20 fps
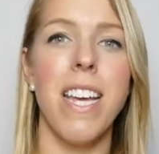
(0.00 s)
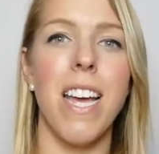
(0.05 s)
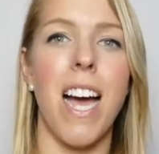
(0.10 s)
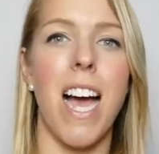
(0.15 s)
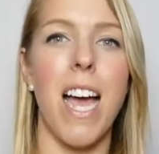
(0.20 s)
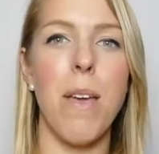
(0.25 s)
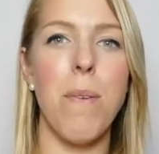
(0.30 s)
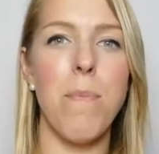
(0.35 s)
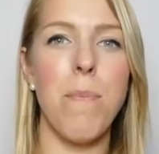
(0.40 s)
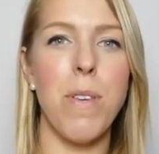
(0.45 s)

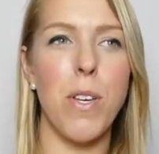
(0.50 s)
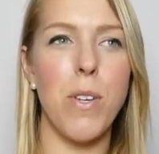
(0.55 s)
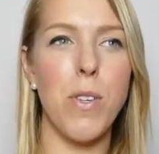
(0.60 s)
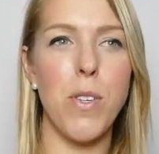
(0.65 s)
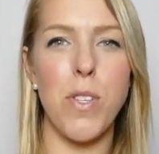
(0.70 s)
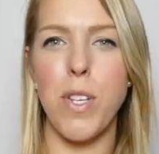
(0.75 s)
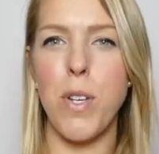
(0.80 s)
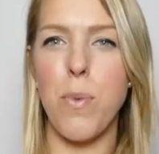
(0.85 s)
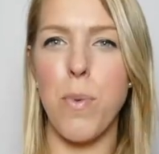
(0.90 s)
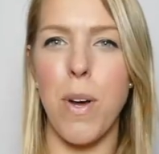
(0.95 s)
I'm
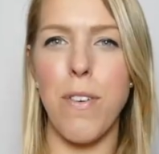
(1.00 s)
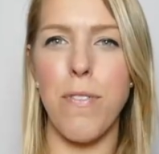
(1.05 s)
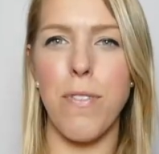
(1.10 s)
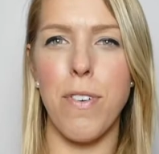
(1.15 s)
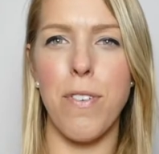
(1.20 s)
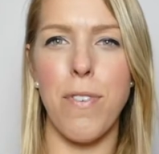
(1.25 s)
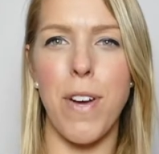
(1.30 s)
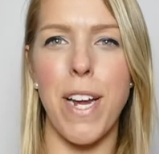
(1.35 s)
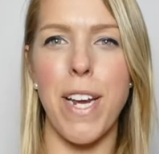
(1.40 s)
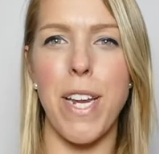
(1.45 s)
usually one
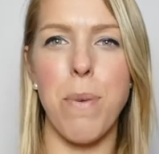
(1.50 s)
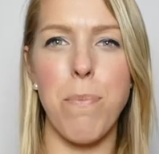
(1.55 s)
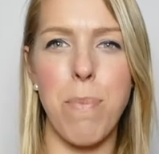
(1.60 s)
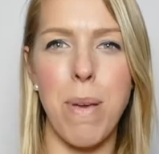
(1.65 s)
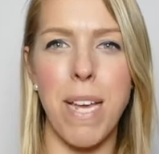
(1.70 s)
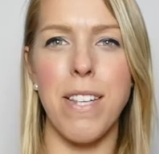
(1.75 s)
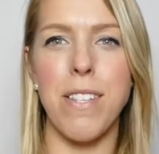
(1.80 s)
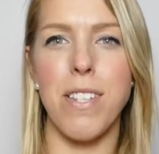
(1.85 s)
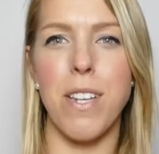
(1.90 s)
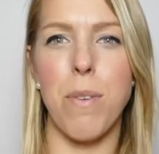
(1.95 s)
for finding
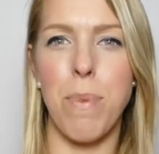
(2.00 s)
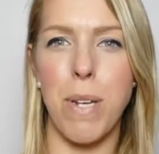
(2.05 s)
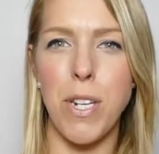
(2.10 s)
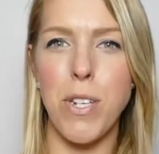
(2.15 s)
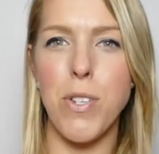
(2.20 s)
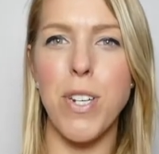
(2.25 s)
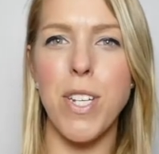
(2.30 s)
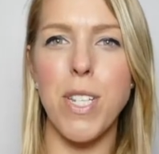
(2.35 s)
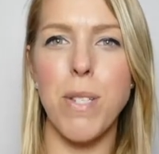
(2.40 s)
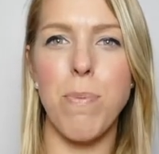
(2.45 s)
pins on
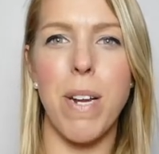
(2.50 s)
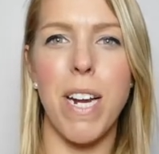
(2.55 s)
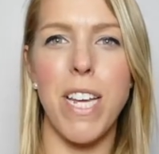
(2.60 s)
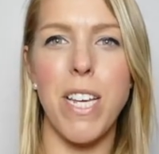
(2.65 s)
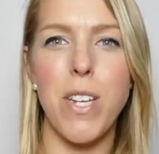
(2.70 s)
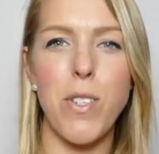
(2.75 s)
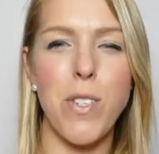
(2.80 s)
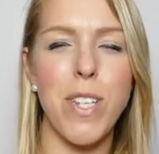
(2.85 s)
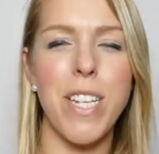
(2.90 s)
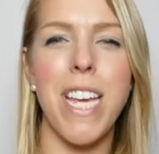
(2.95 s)
Pinterest, but I
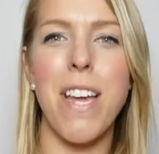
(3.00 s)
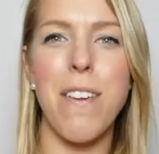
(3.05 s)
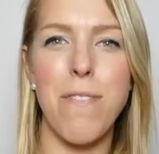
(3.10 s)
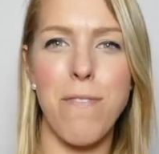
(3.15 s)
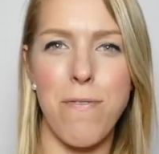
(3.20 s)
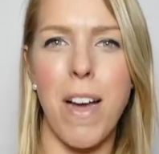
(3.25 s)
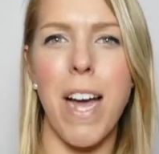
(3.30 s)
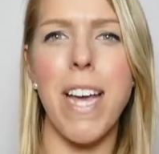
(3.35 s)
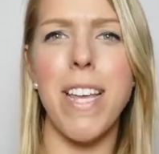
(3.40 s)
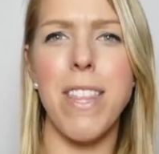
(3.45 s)
usually can't
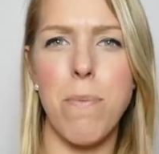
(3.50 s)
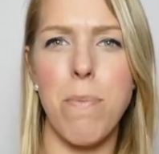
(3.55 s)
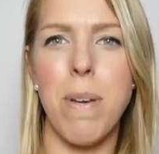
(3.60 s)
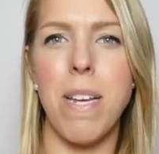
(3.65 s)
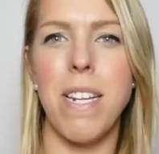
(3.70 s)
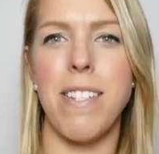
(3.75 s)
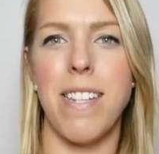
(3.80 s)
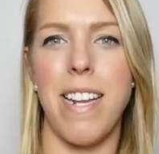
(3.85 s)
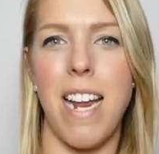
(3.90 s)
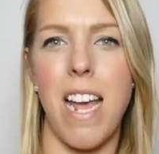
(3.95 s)
find the
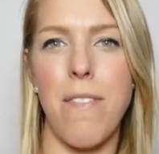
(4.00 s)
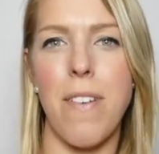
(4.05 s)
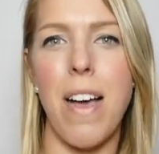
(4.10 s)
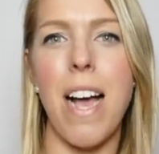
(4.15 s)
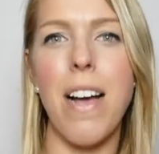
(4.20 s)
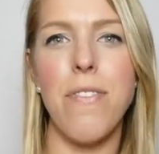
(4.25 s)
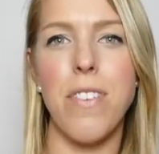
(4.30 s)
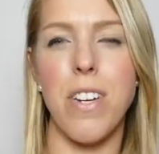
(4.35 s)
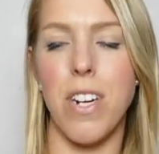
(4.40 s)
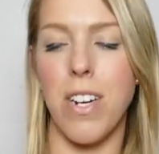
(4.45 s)
pins that I have
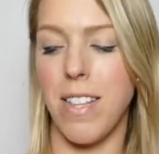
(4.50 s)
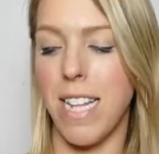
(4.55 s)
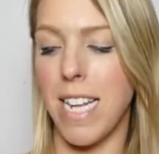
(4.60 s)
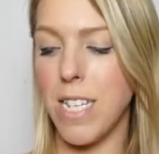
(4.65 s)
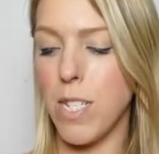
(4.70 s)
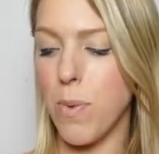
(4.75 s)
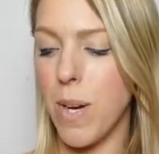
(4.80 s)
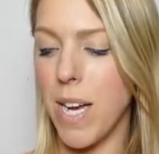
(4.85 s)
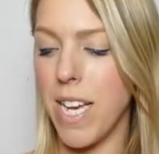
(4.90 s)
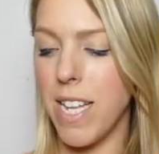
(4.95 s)
after, and
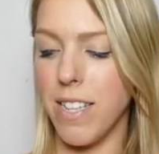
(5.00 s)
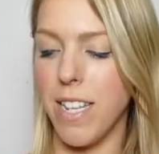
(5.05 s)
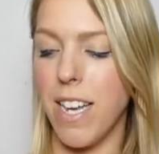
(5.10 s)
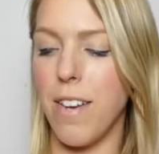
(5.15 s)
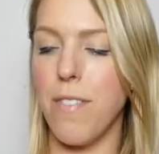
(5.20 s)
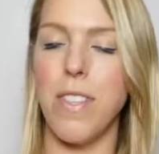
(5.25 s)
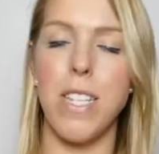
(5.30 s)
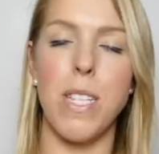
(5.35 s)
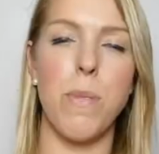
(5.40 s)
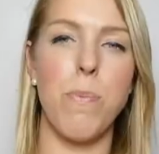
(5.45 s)
that's why I
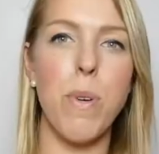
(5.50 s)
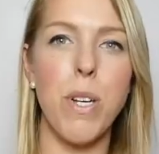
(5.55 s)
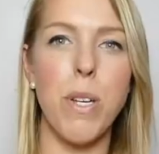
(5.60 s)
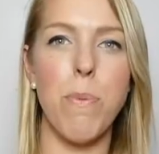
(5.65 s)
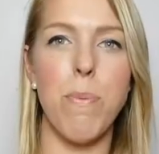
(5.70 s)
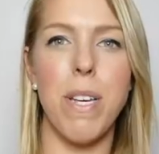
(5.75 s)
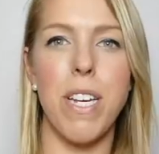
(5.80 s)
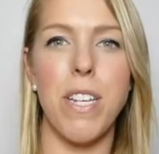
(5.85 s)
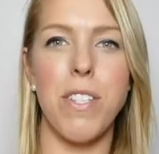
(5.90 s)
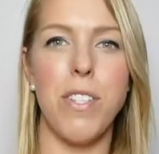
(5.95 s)
love this
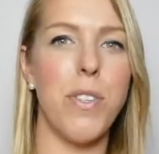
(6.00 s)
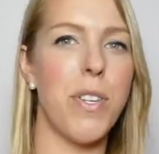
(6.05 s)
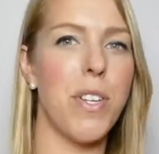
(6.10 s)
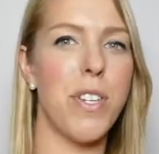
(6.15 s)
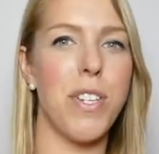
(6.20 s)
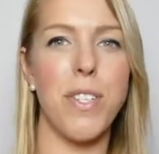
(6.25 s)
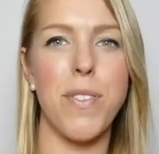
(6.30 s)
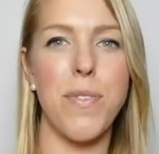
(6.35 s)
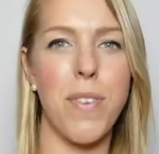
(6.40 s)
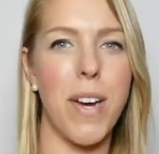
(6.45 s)
book, because you
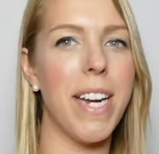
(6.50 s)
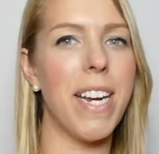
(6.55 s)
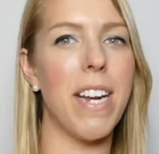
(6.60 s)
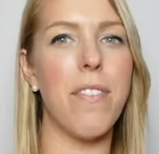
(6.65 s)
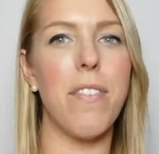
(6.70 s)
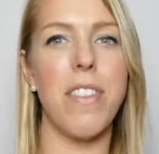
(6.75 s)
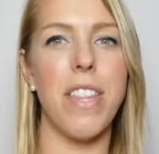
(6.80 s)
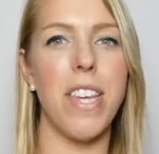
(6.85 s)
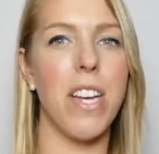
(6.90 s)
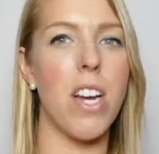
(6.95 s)
can just find
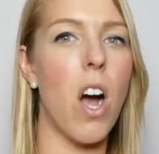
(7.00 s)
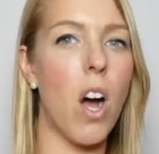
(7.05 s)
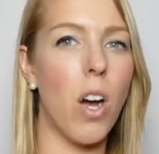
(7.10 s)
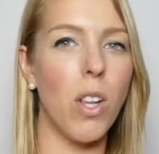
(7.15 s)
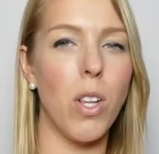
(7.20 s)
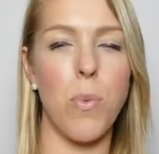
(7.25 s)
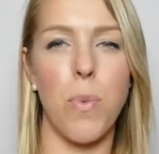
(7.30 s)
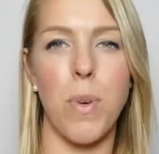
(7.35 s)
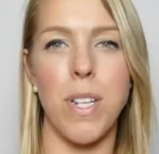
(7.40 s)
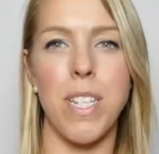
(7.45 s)
everything
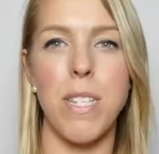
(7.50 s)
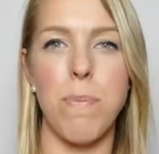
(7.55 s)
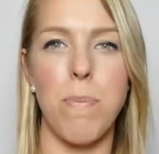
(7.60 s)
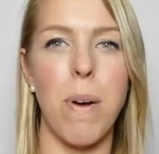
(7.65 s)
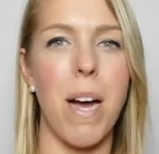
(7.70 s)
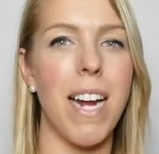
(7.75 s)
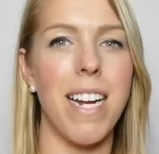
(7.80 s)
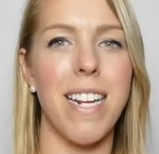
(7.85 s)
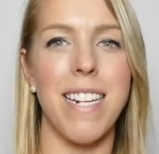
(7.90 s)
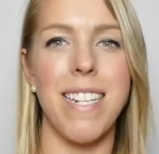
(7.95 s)
all in one
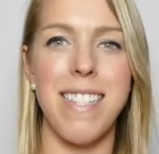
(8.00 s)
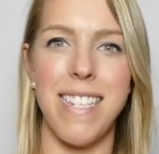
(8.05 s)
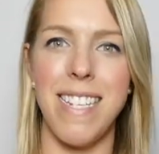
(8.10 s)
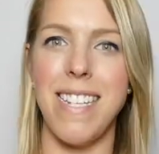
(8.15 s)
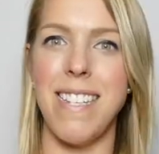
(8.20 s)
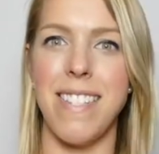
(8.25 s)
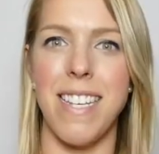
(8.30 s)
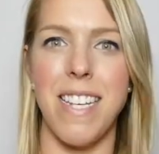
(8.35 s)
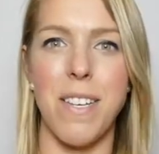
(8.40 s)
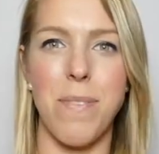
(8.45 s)
spot and it's
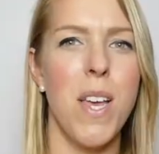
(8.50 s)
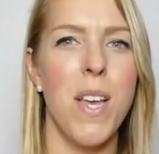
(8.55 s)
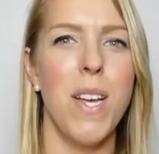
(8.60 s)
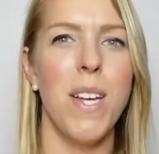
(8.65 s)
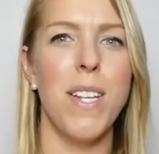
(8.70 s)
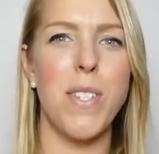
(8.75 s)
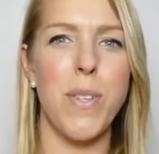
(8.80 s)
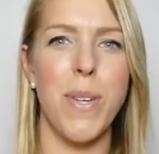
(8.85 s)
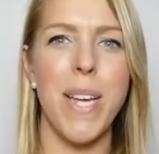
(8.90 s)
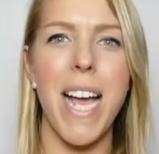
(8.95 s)
easy.
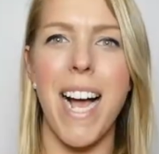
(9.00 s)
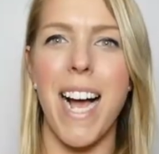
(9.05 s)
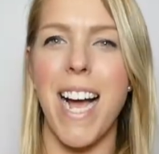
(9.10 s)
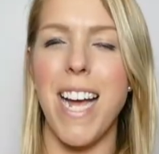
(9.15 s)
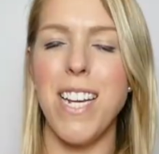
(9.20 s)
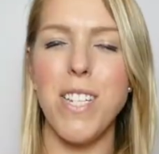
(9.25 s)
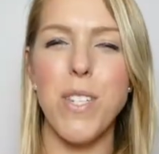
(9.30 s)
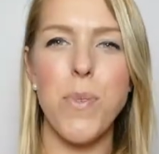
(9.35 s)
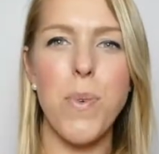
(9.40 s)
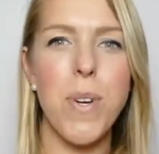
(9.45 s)
So yeah,
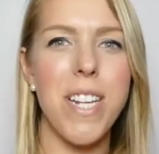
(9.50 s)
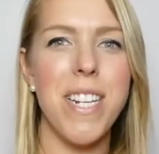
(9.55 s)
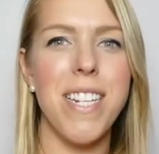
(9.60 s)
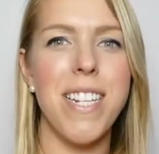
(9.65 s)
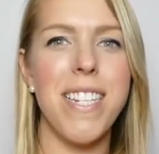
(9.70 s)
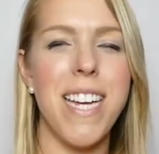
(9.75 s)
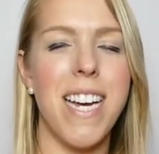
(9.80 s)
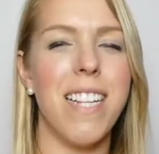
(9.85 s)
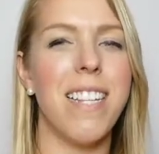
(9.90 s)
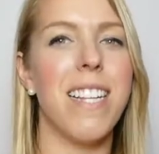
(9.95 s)
I just wanted
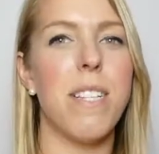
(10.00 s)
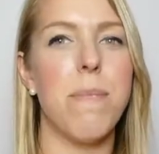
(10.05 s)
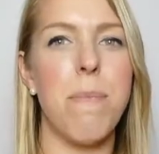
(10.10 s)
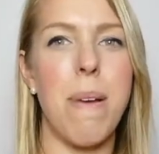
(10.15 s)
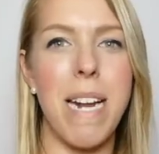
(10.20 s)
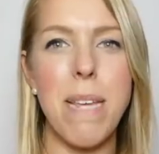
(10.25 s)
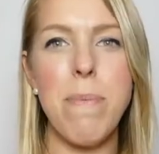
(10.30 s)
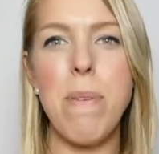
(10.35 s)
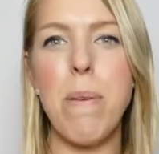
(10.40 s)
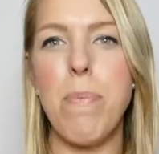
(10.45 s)
to tell as
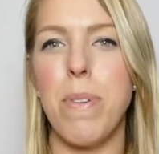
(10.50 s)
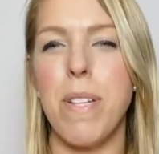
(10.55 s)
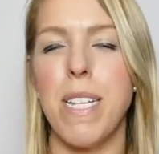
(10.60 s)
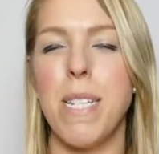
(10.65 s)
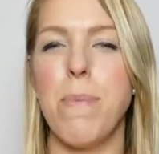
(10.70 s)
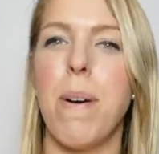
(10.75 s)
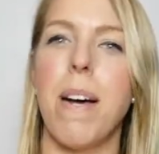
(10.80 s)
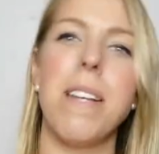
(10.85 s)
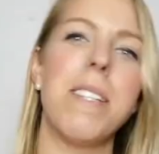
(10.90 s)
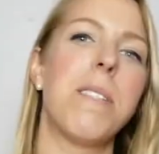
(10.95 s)
many people
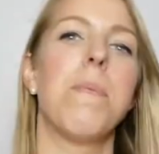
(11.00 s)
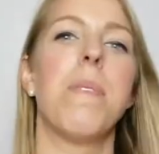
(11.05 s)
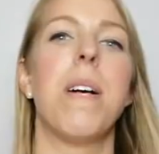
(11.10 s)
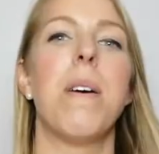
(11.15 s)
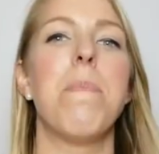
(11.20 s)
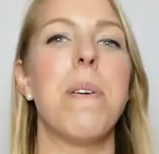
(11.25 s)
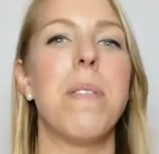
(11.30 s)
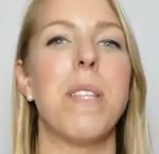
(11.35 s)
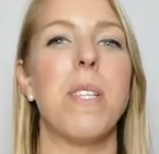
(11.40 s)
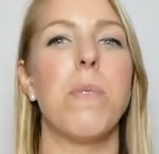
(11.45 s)
as possible
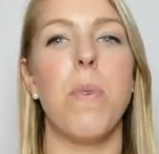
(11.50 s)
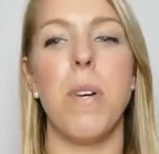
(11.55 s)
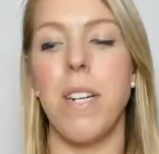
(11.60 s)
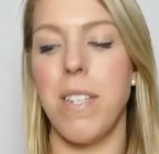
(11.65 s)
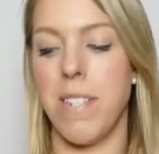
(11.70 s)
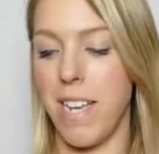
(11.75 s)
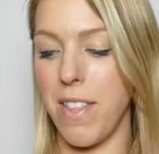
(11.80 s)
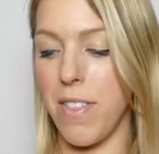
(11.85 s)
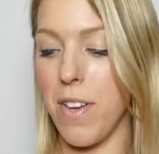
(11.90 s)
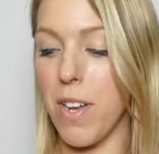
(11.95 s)
about this book
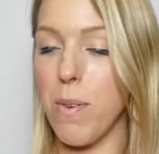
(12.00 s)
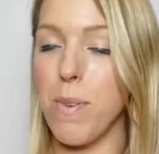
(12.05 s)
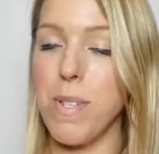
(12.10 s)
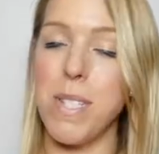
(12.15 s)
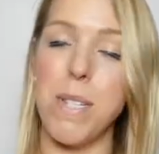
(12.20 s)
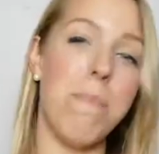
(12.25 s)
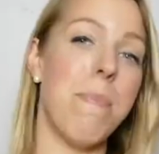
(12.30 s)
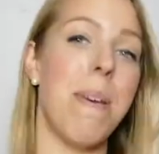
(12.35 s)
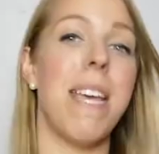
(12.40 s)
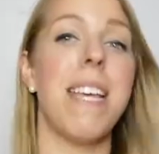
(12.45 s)
because I thought it
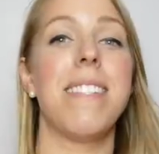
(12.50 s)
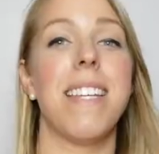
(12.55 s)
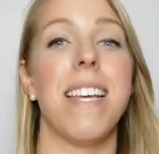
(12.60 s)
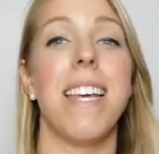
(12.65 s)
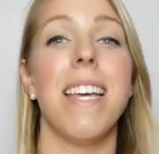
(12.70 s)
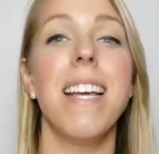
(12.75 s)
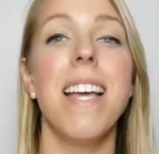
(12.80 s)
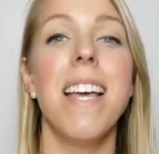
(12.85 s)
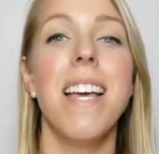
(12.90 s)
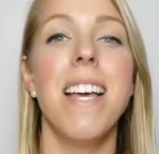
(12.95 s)
was
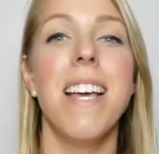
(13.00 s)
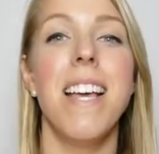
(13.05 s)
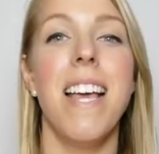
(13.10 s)
amazing.